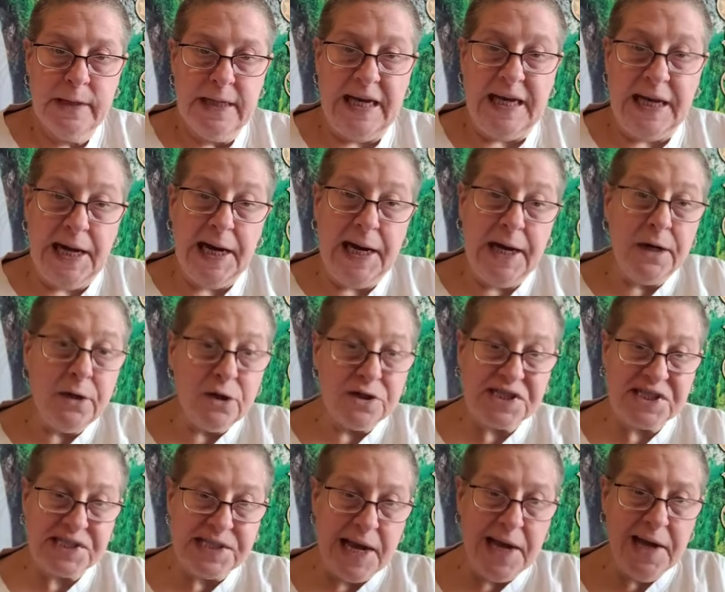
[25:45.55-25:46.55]
And I
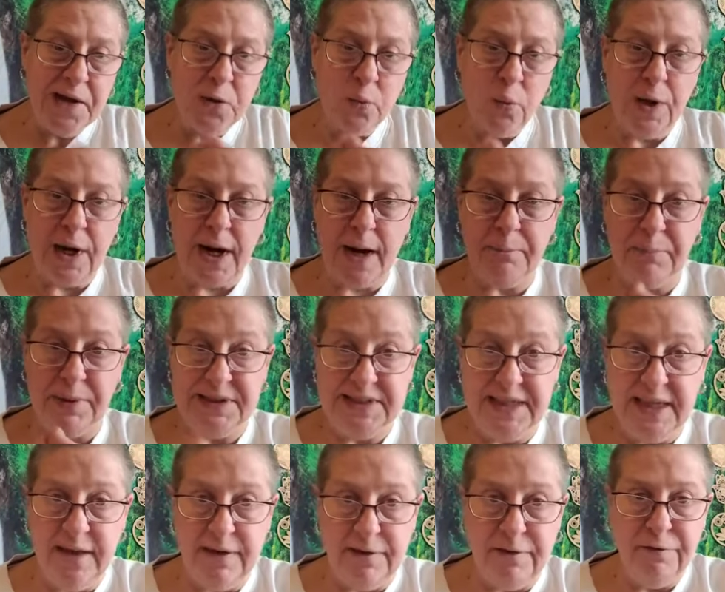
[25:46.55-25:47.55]
understand what I
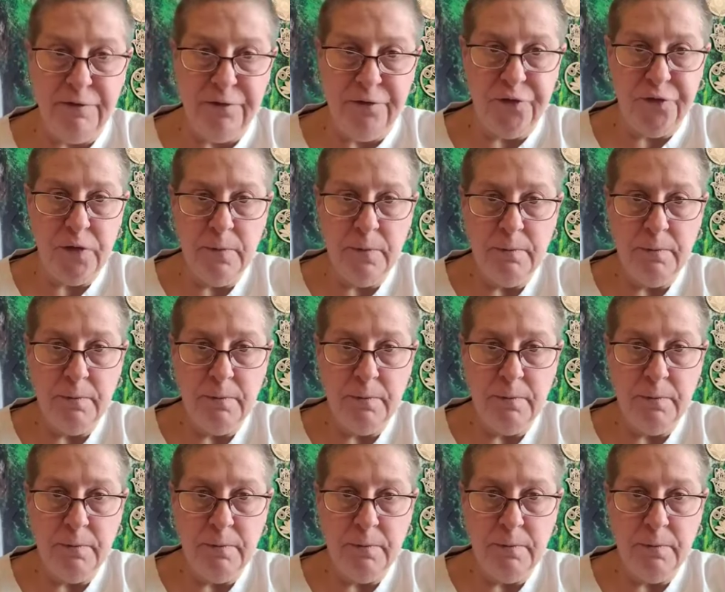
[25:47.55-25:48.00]
believe.